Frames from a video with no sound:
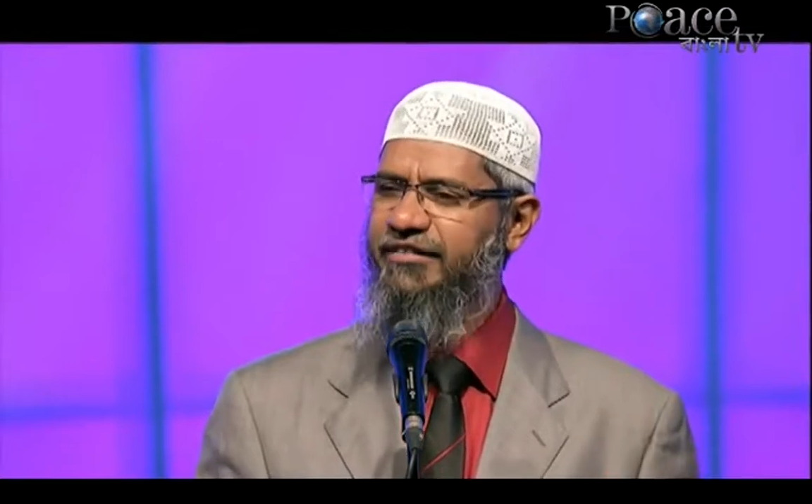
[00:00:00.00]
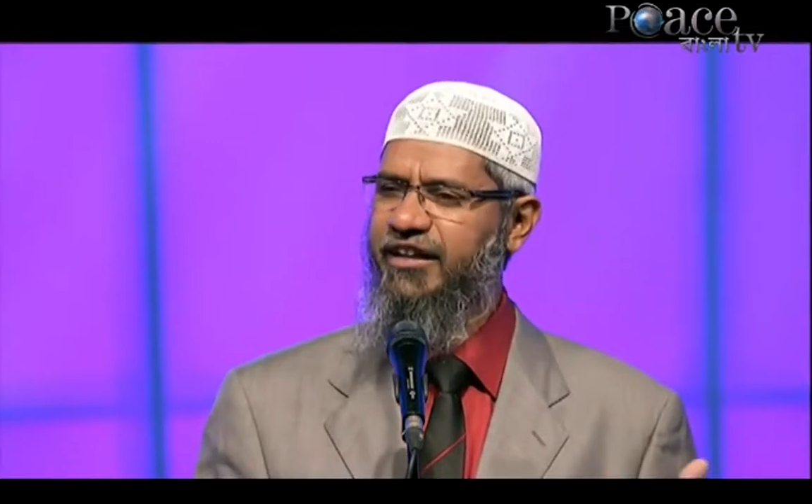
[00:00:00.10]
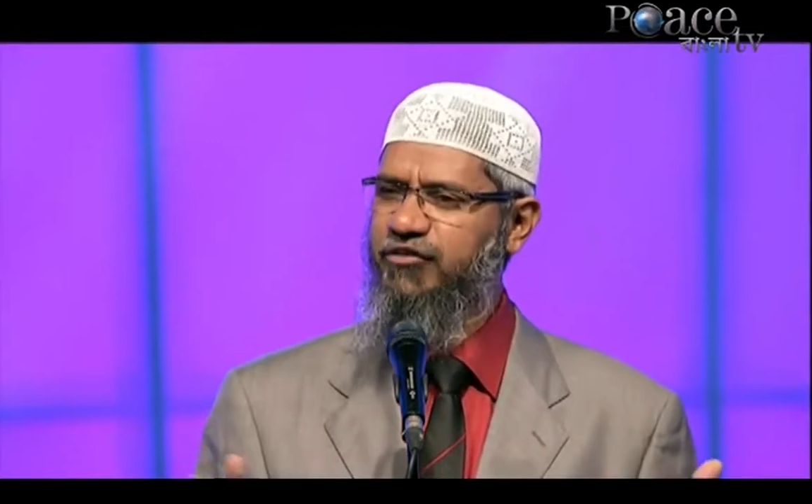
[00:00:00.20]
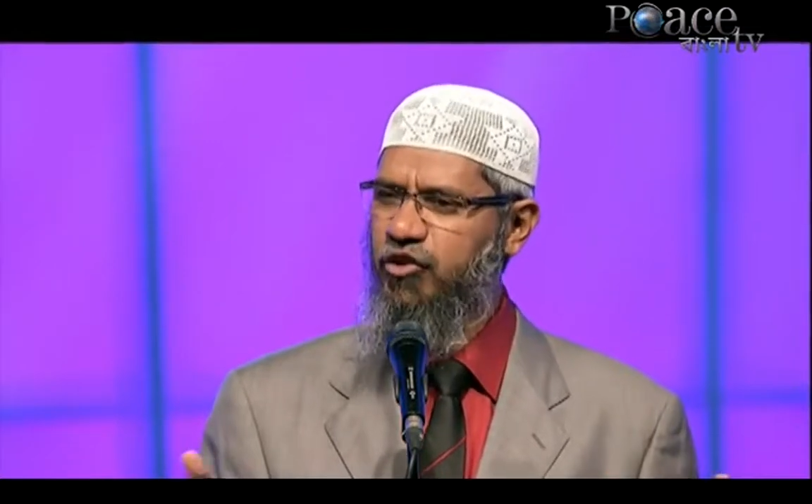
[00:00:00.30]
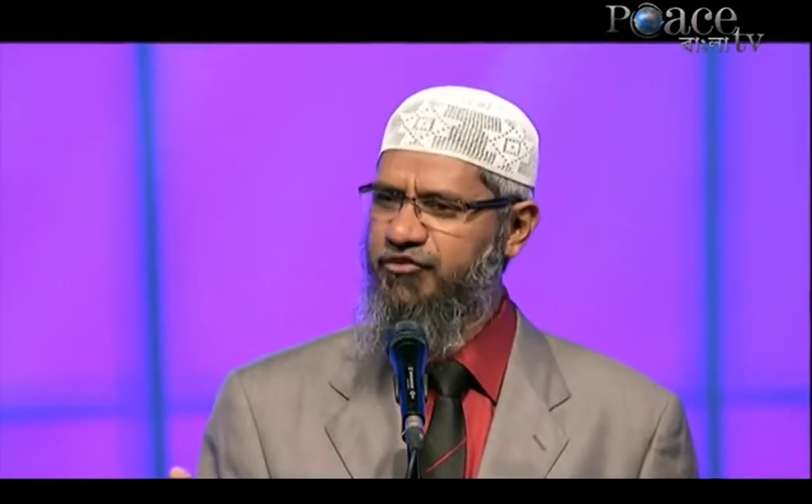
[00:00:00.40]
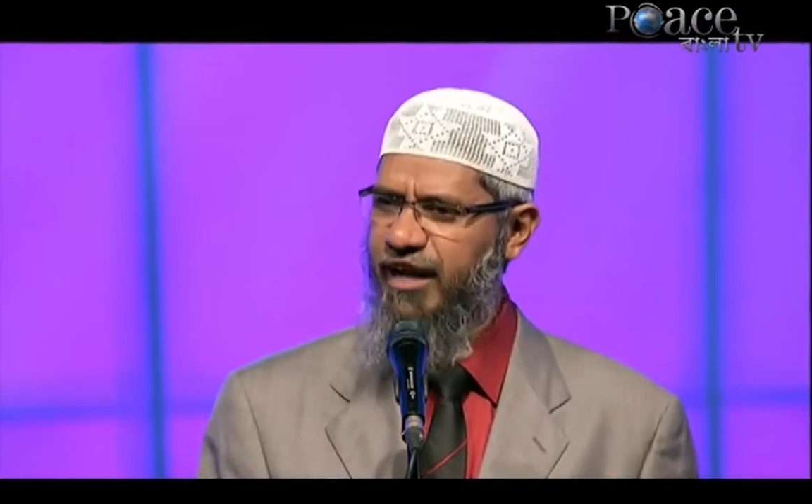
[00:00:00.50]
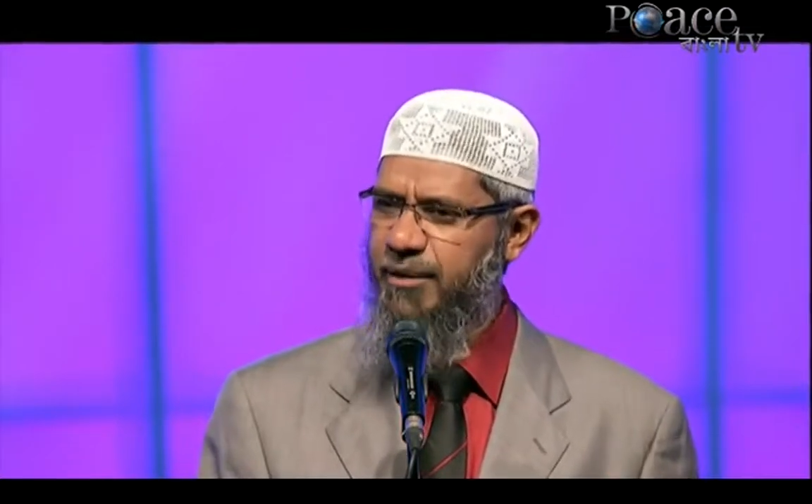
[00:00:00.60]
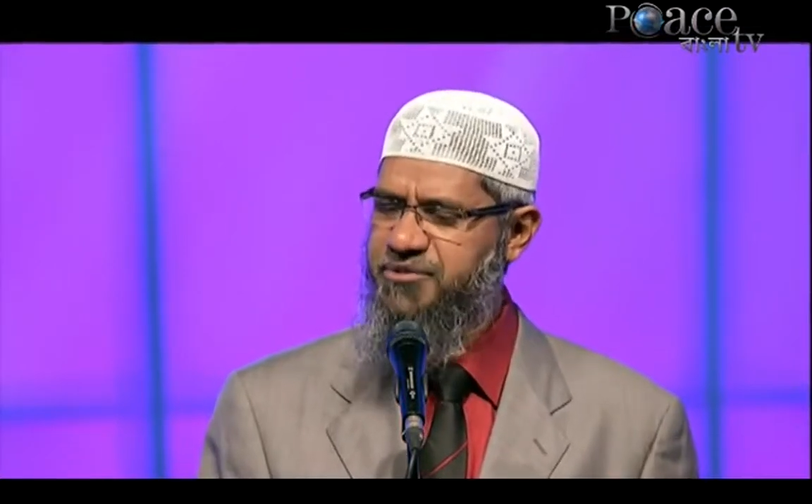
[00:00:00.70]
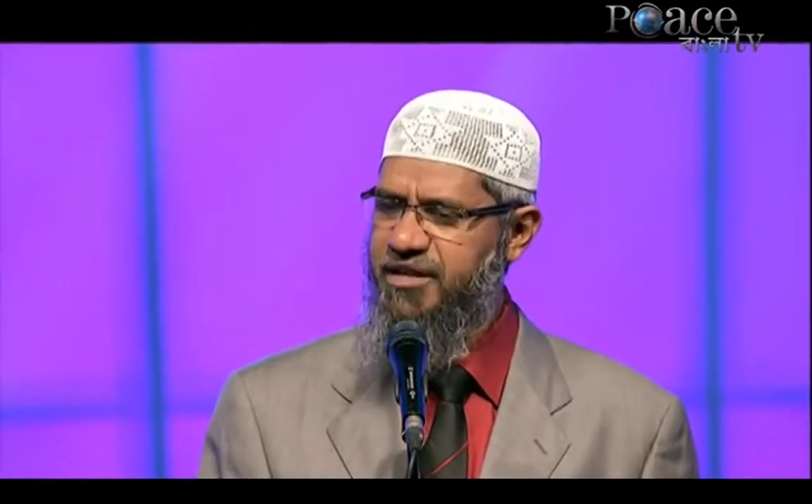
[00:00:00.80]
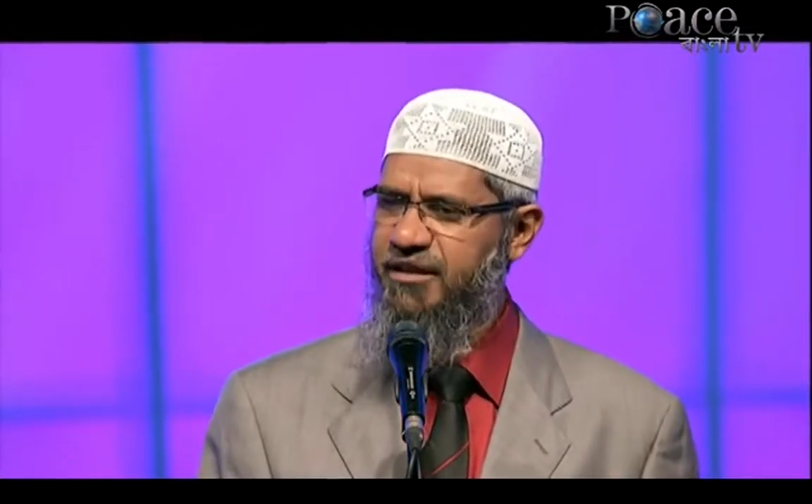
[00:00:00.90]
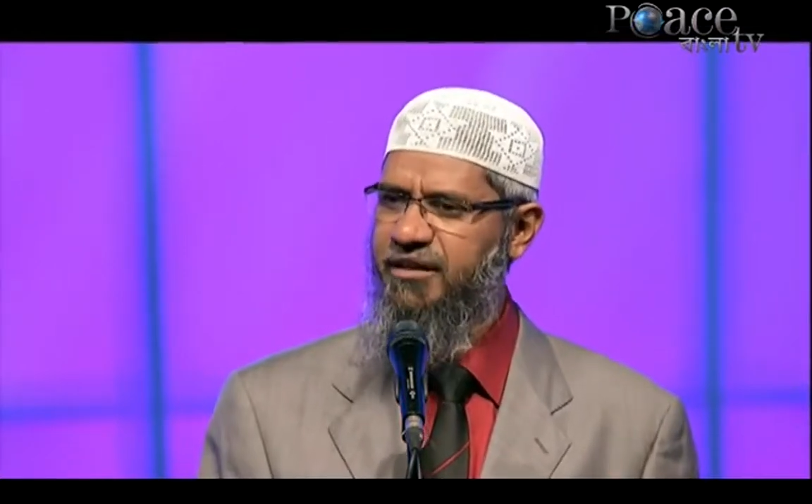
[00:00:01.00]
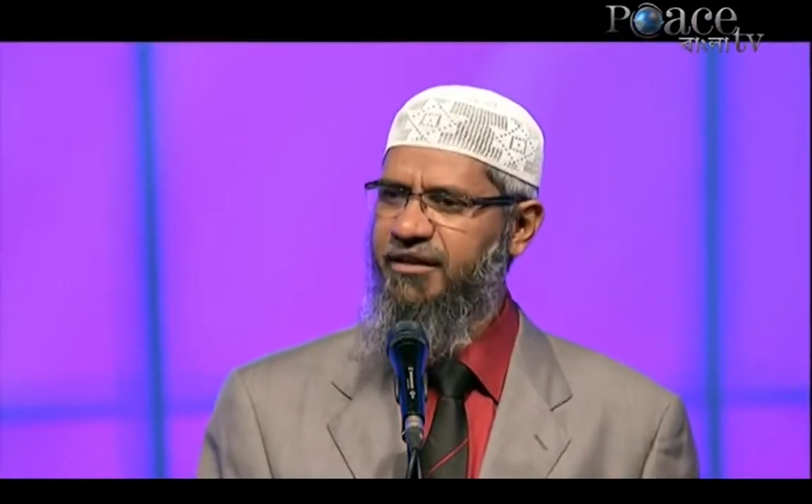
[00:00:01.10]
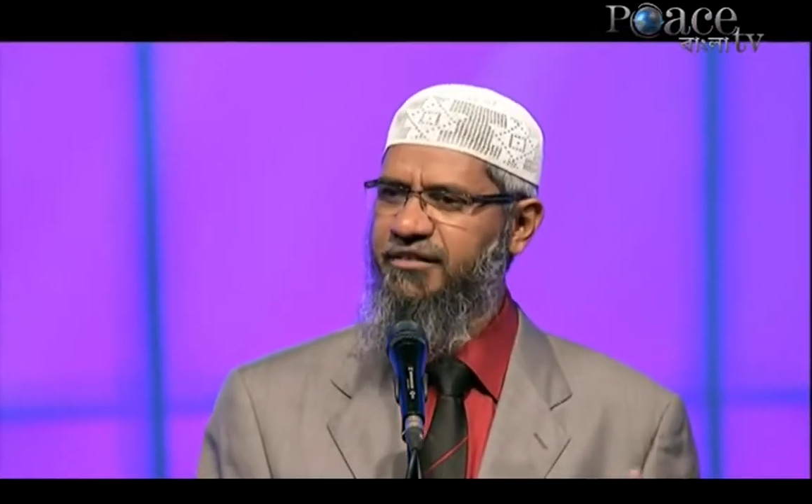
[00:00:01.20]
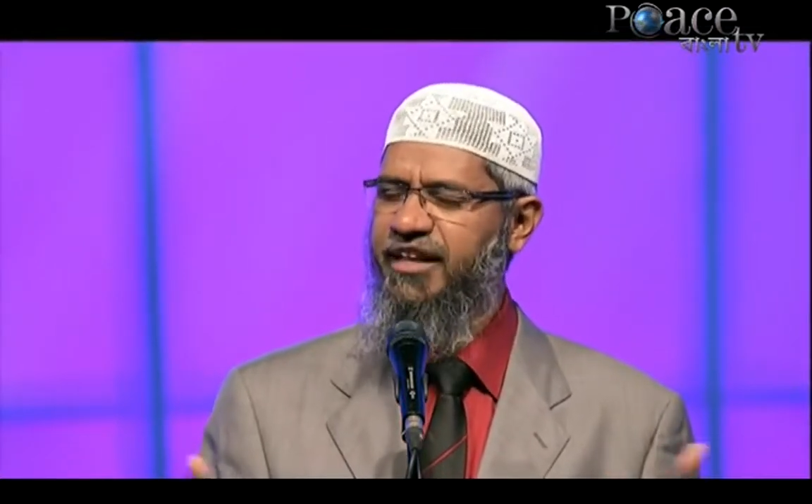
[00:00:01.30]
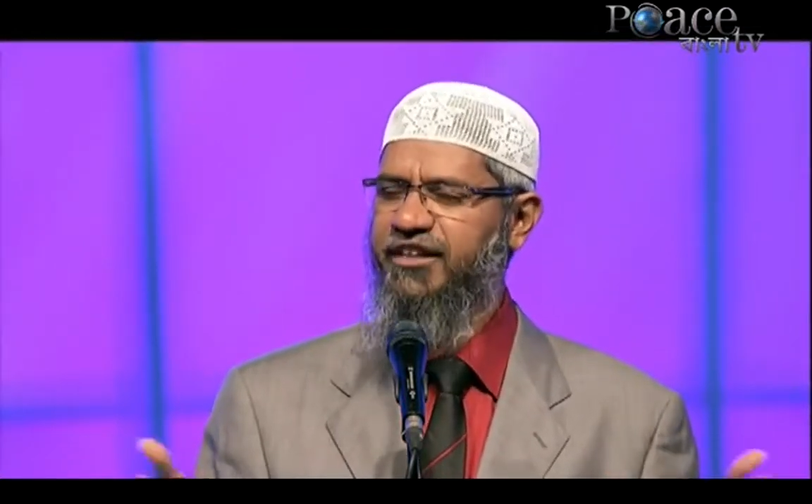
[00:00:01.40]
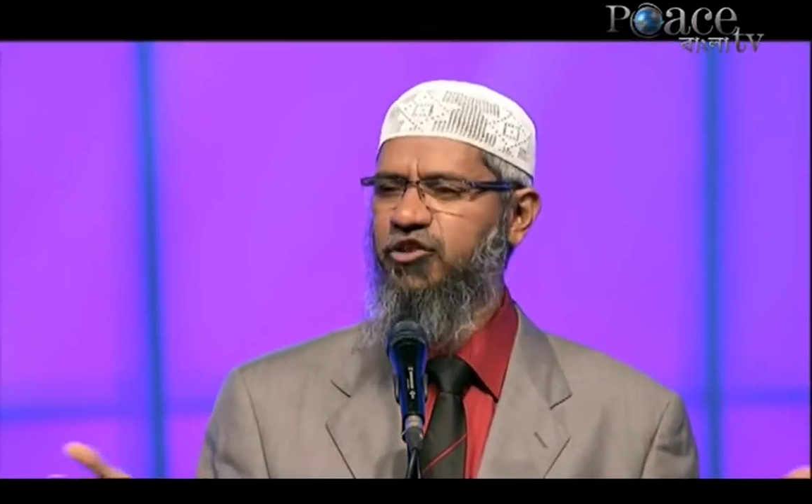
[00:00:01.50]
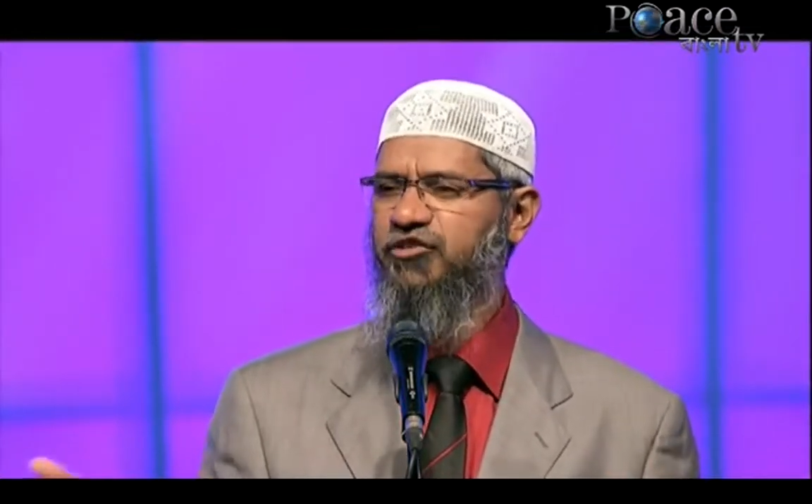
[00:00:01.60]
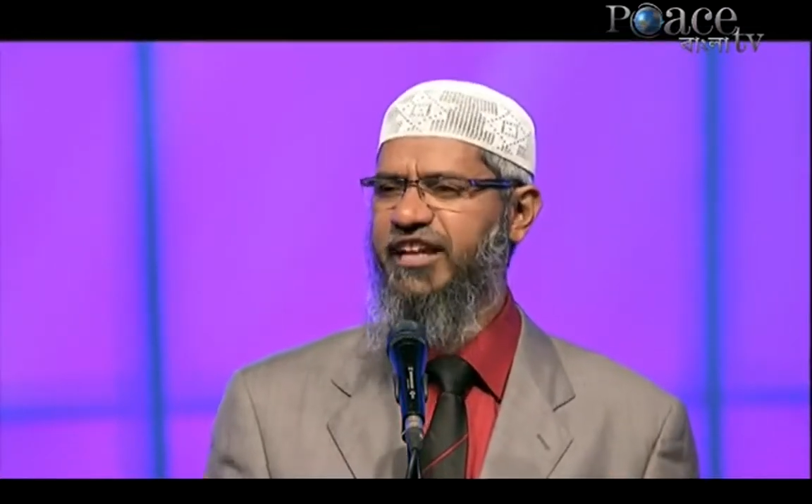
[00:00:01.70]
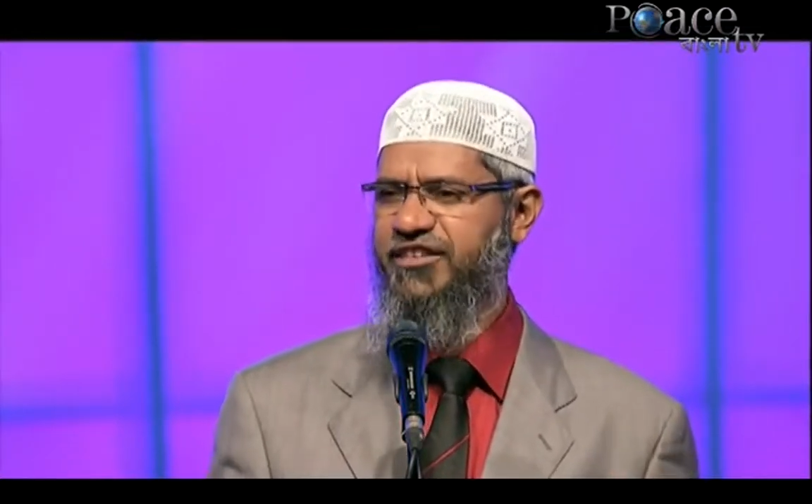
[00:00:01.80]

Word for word: there is no sculpture, there is no